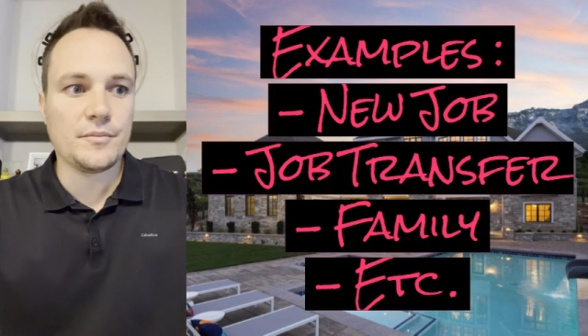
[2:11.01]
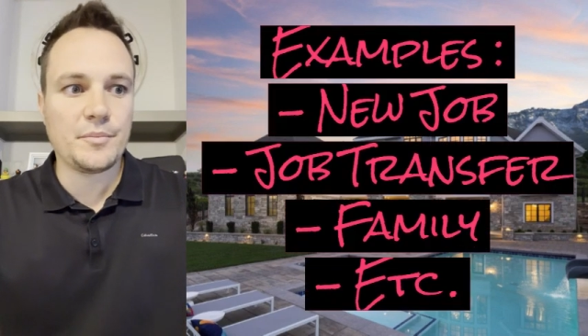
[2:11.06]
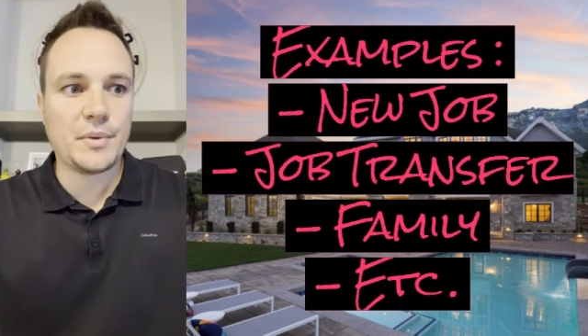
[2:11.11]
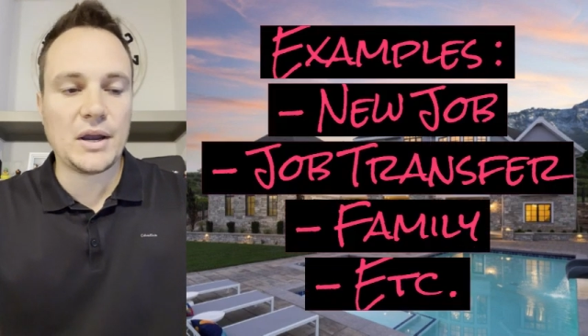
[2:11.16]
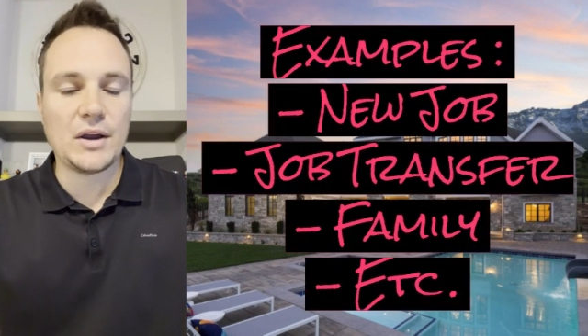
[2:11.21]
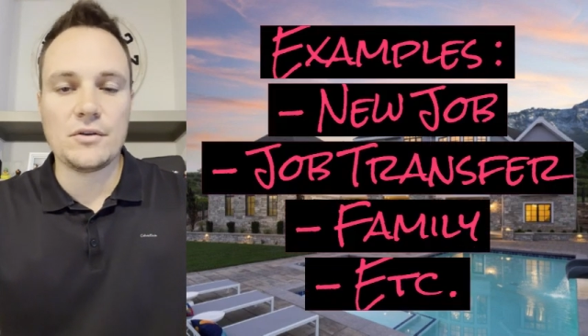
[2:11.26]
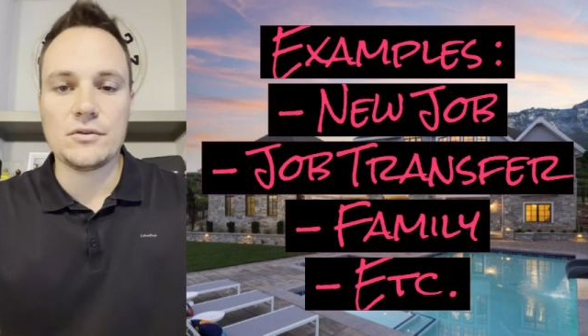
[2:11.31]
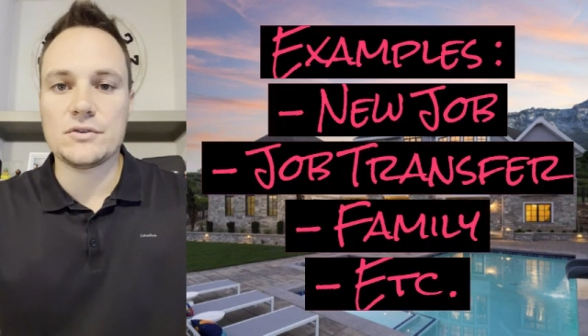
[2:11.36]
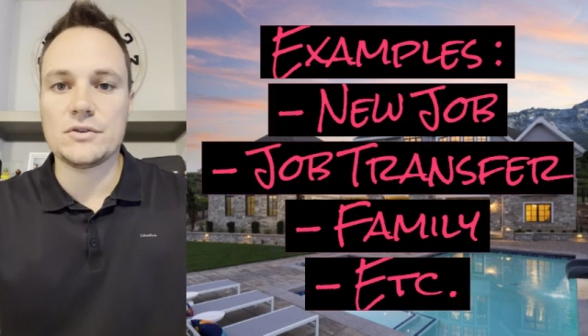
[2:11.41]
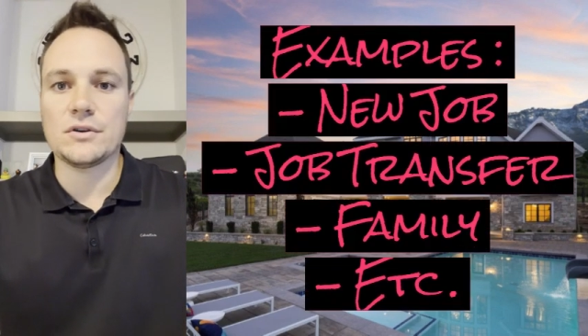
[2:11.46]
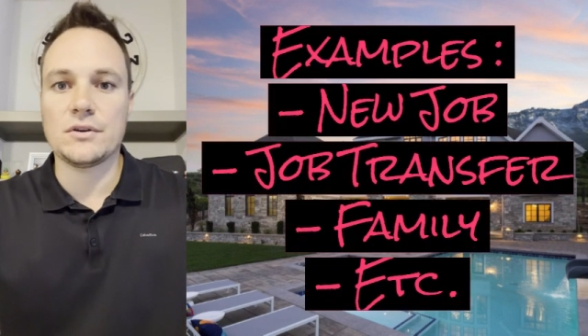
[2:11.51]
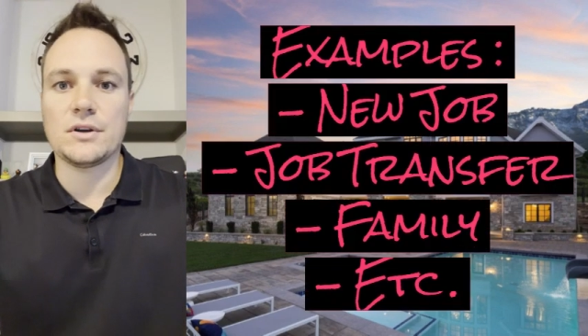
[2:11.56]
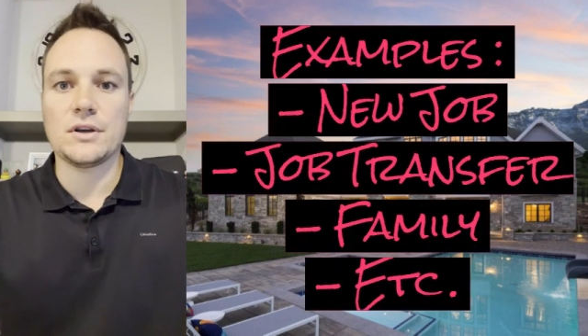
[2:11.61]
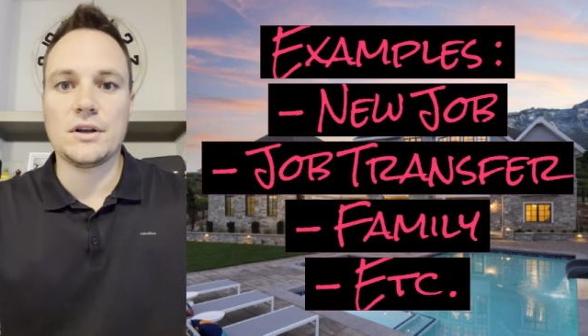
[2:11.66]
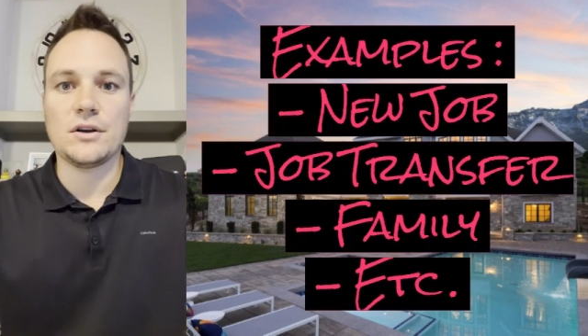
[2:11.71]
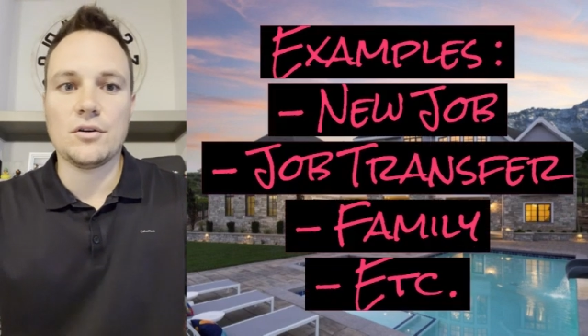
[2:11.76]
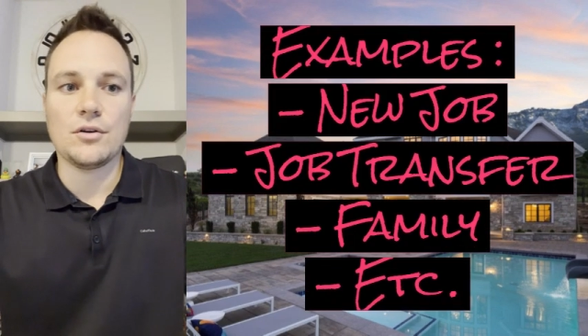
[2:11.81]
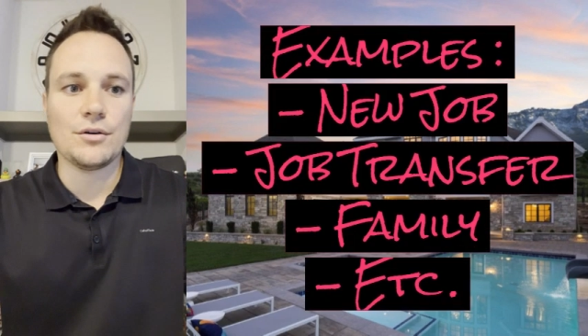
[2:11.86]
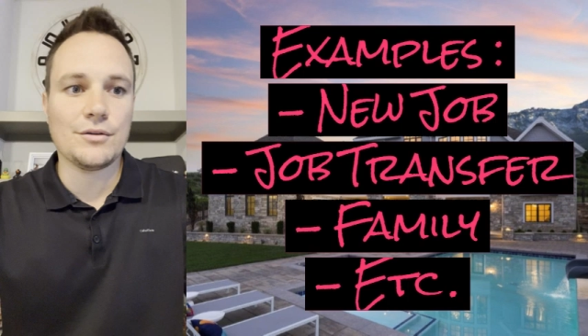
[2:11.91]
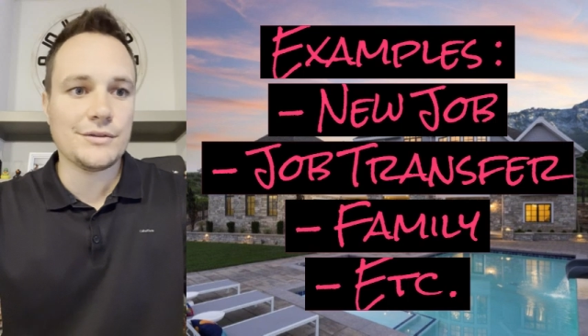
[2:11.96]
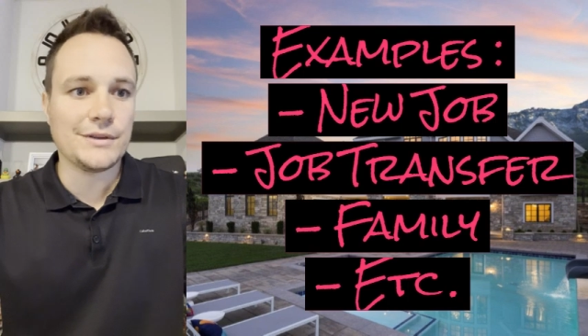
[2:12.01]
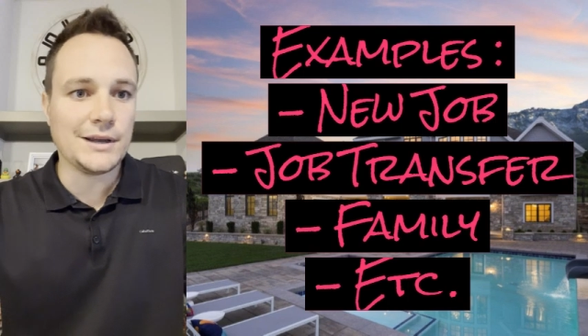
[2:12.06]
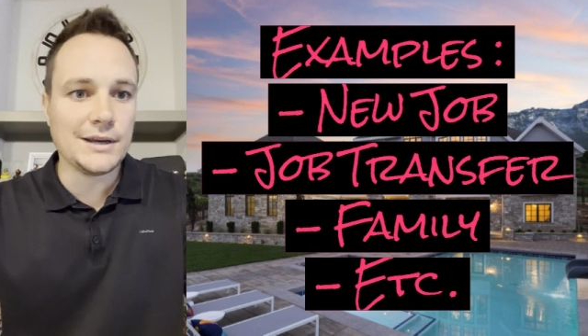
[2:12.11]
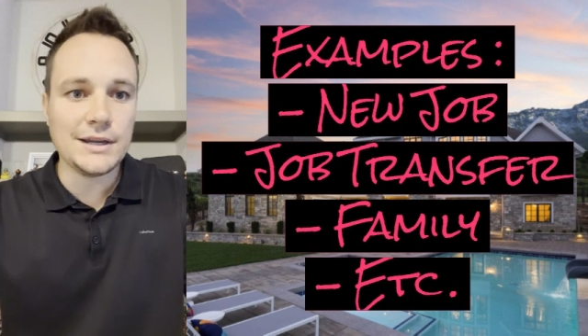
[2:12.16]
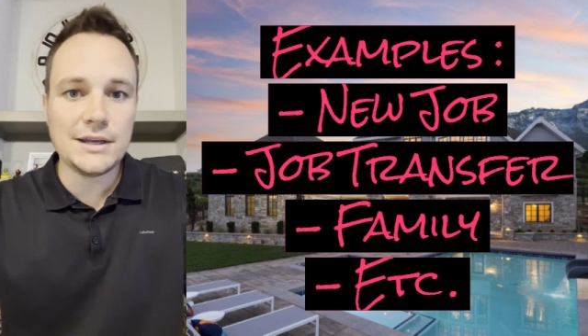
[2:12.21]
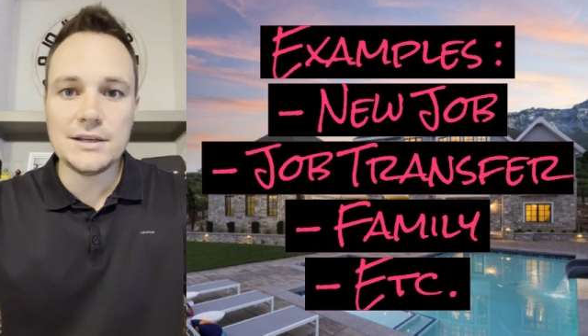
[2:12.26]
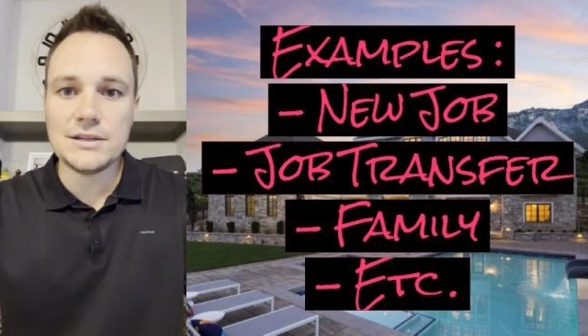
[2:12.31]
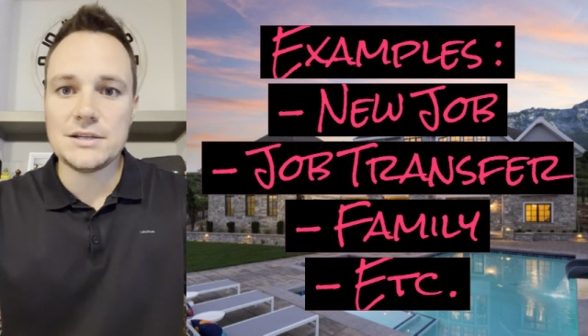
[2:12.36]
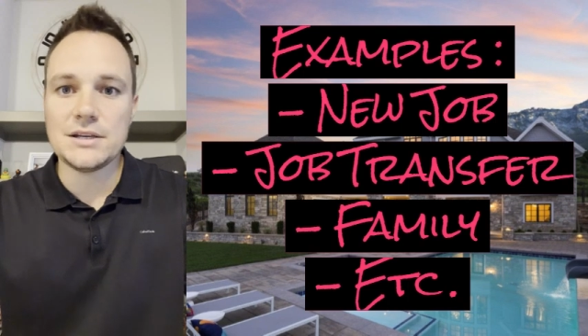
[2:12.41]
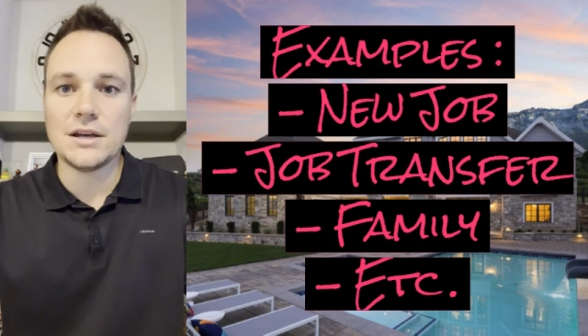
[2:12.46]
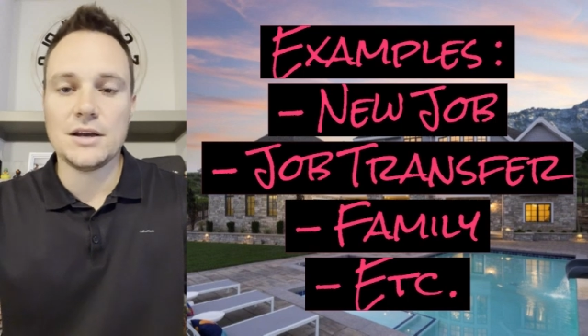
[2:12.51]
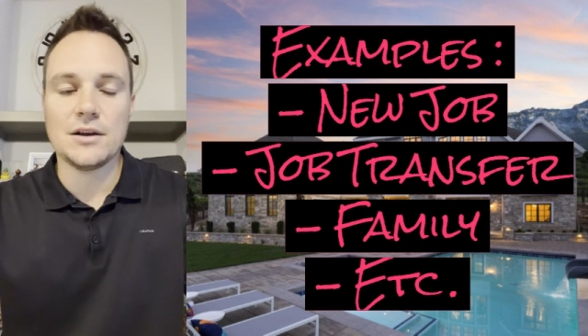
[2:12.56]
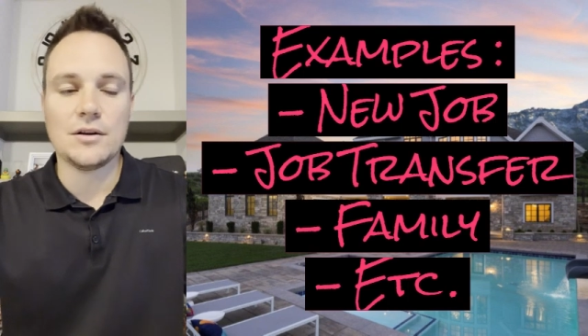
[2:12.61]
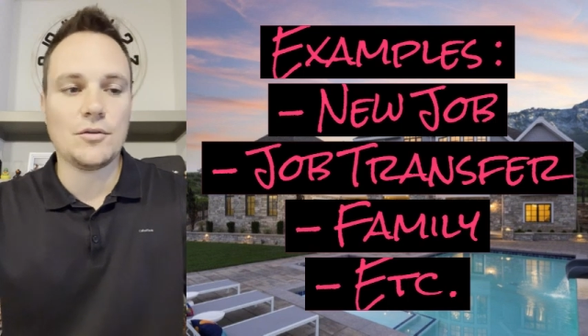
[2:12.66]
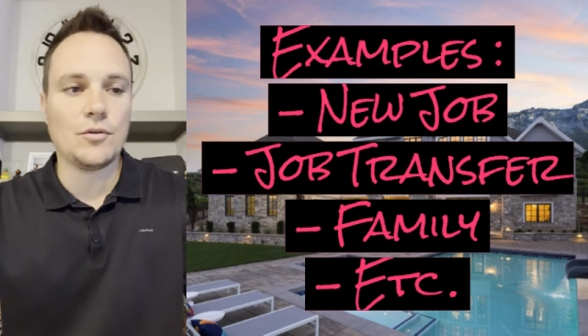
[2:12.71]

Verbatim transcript: parents are getting old and they need you,